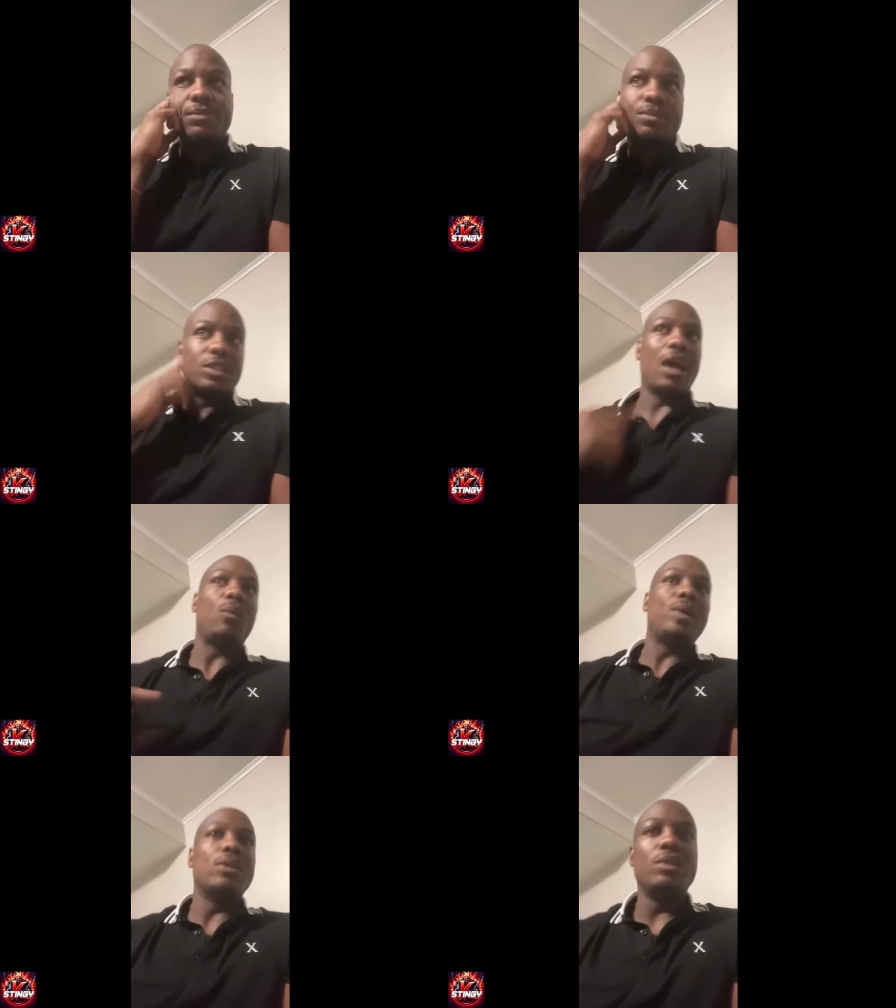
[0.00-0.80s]
Y'all
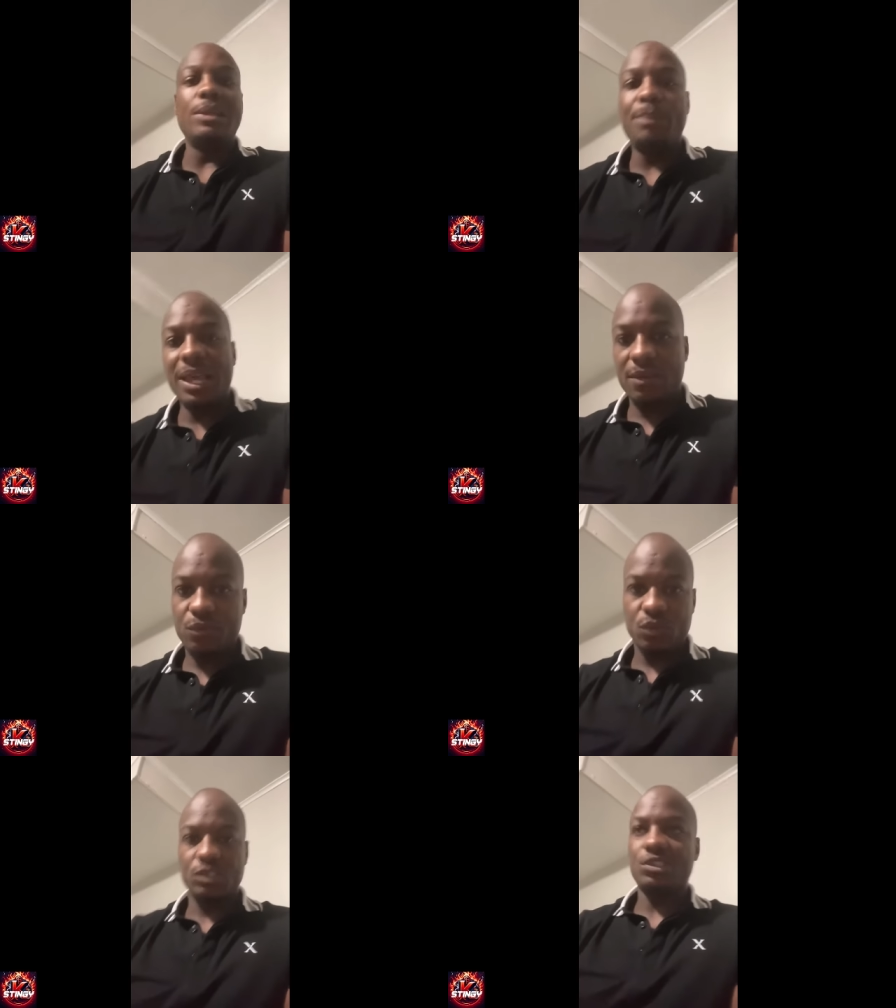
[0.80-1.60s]
running on these
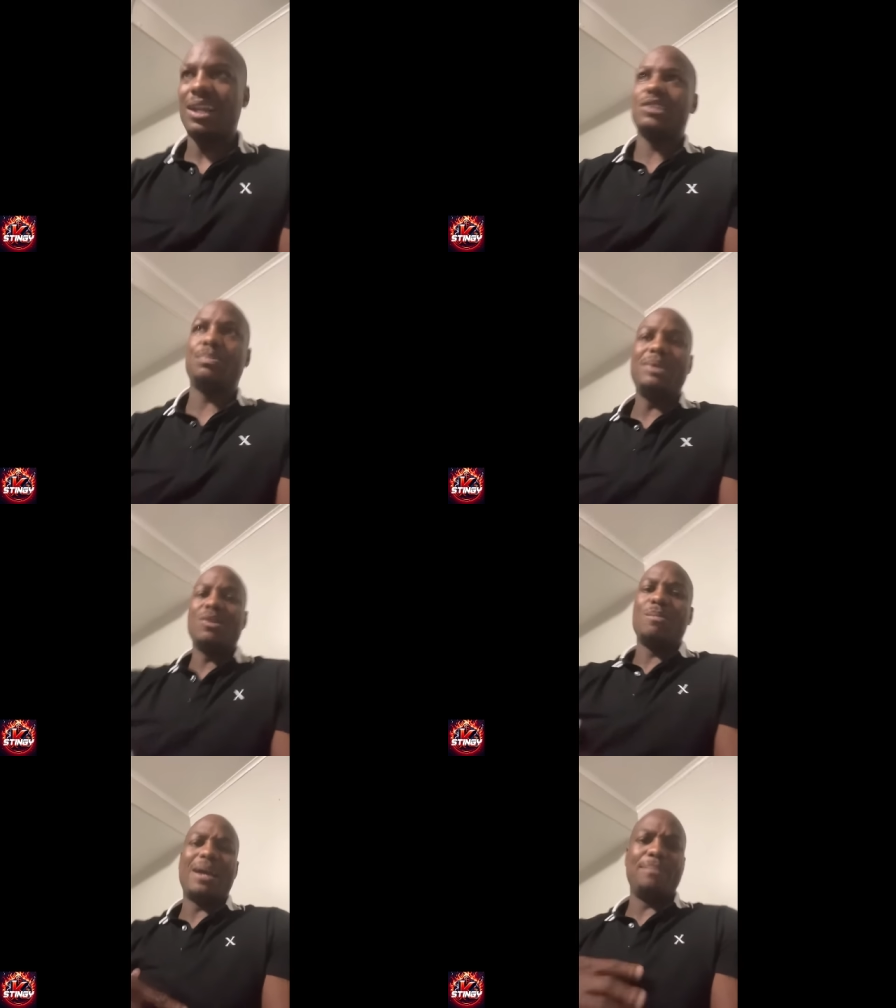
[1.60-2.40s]
platforms trying to speak
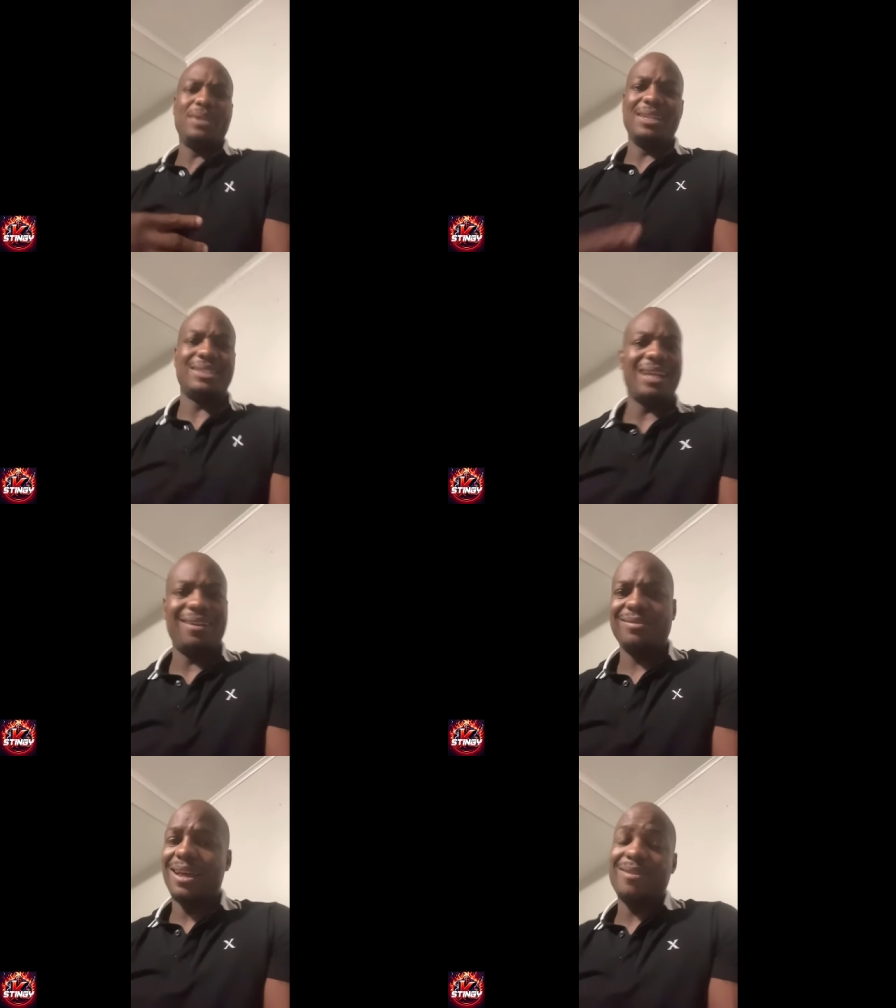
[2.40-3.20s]
on my business. Y'all
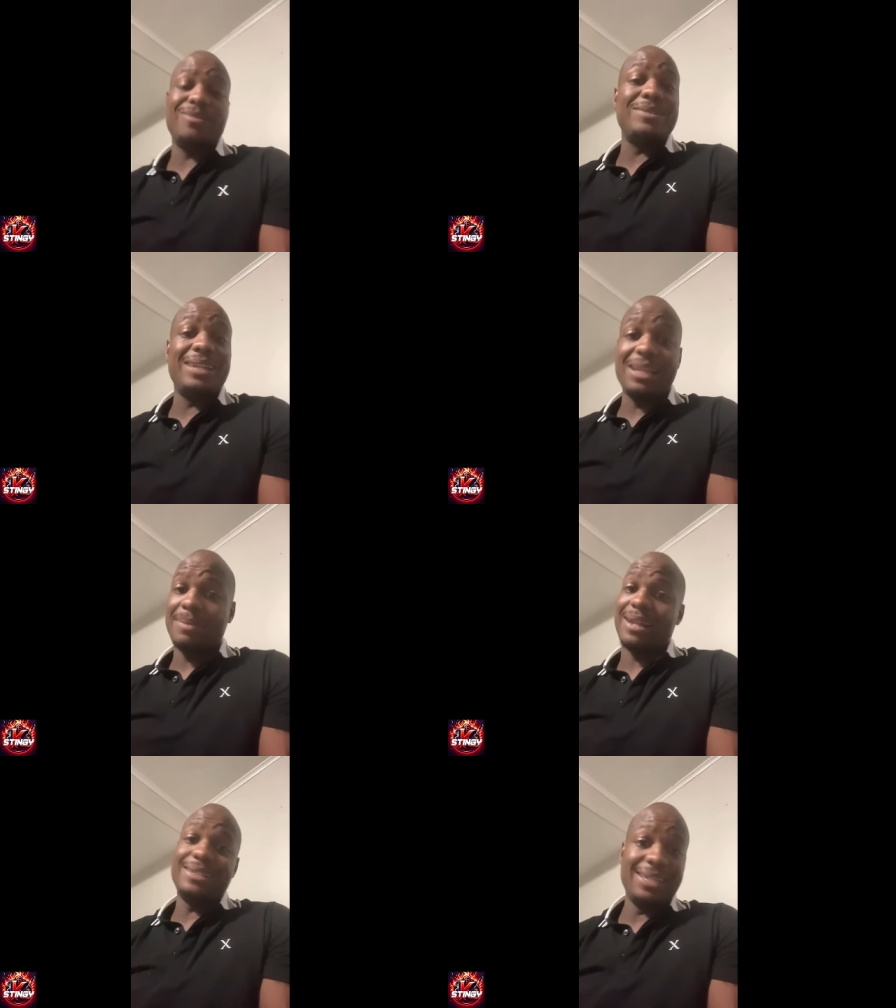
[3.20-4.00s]
don't, y'all don't know nothing
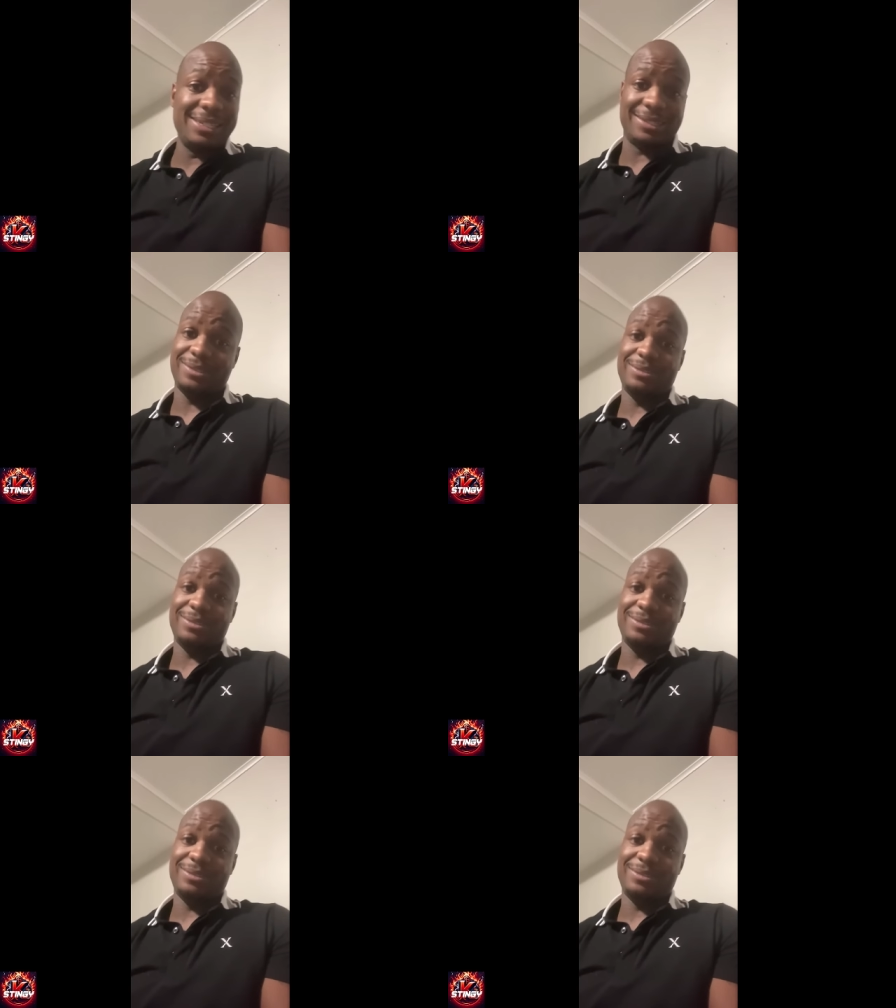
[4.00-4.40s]
about nothing.